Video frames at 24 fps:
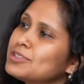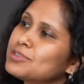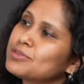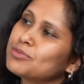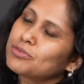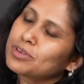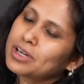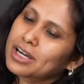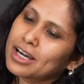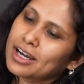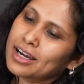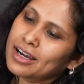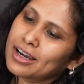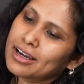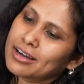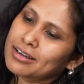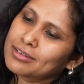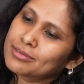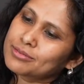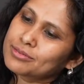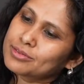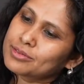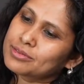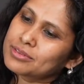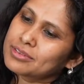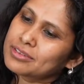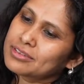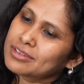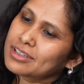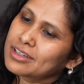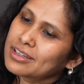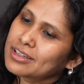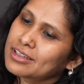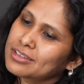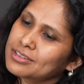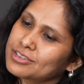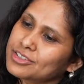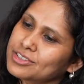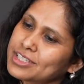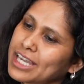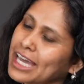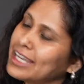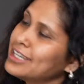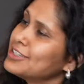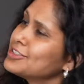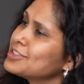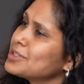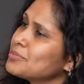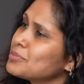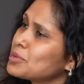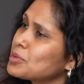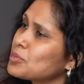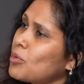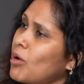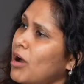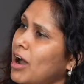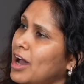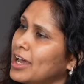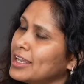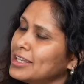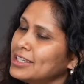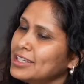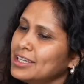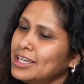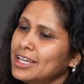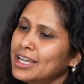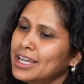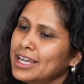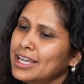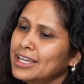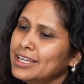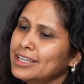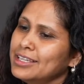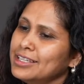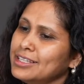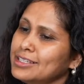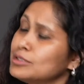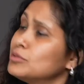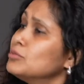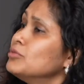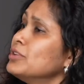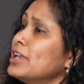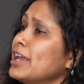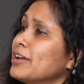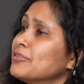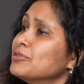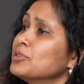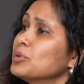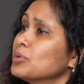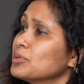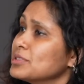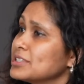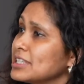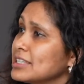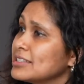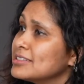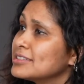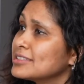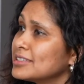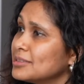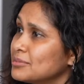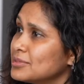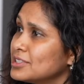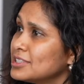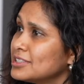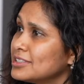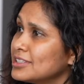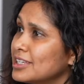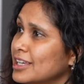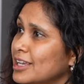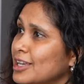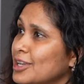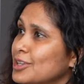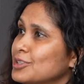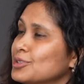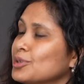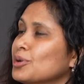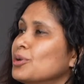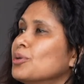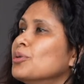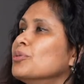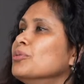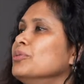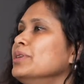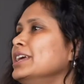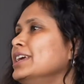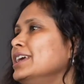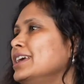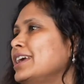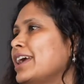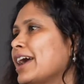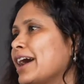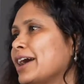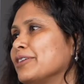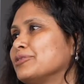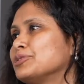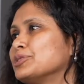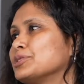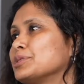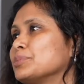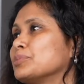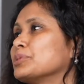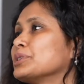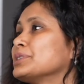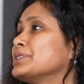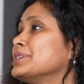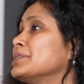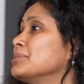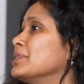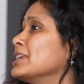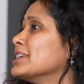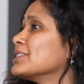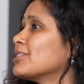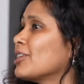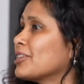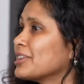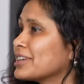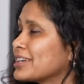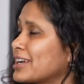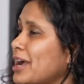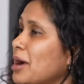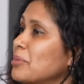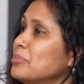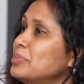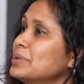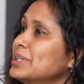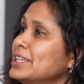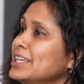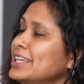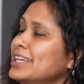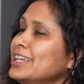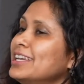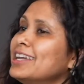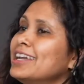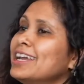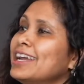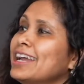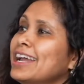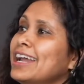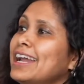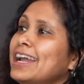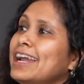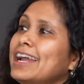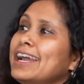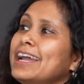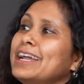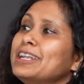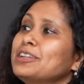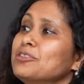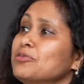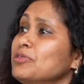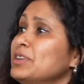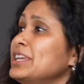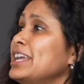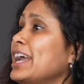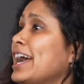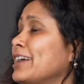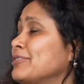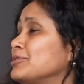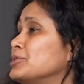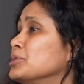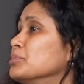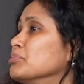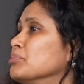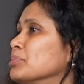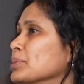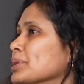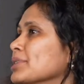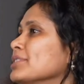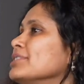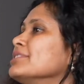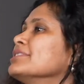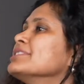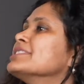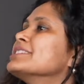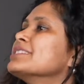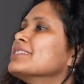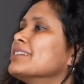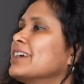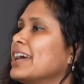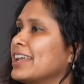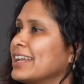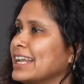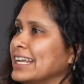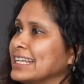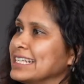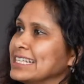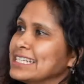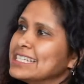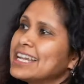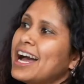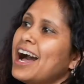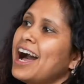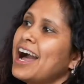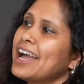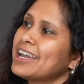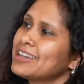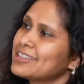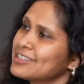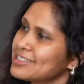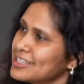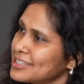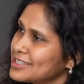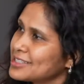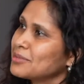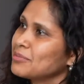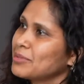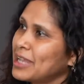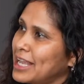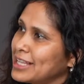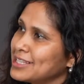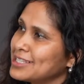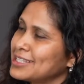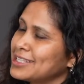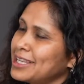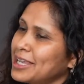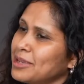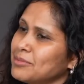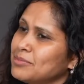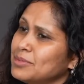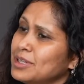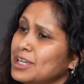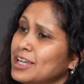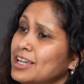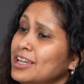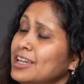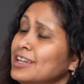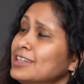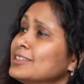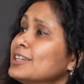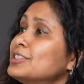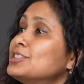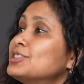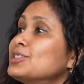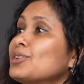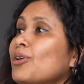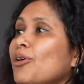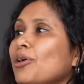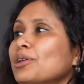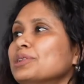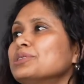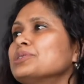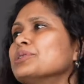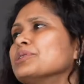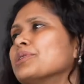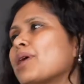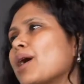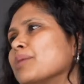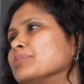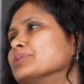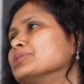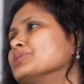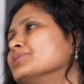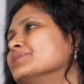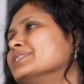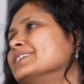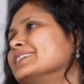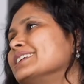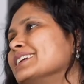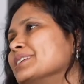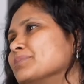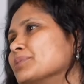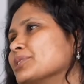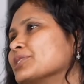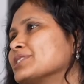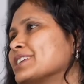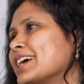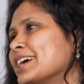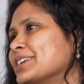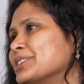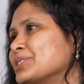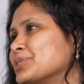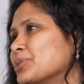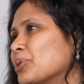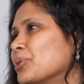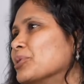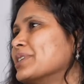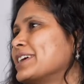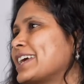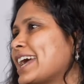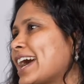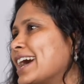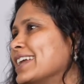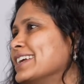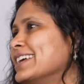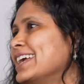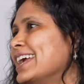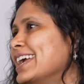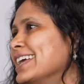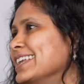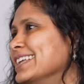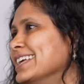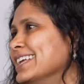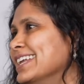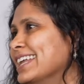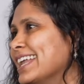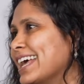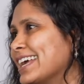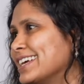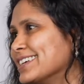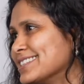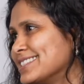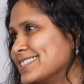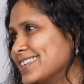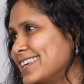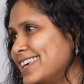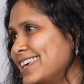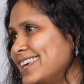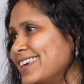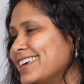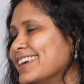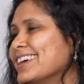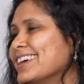Challenge number one is we have no systems. So we have to support a $3 million company, and we have to build an entire system landscape. That's also an opportunity because I don't carry any legacy.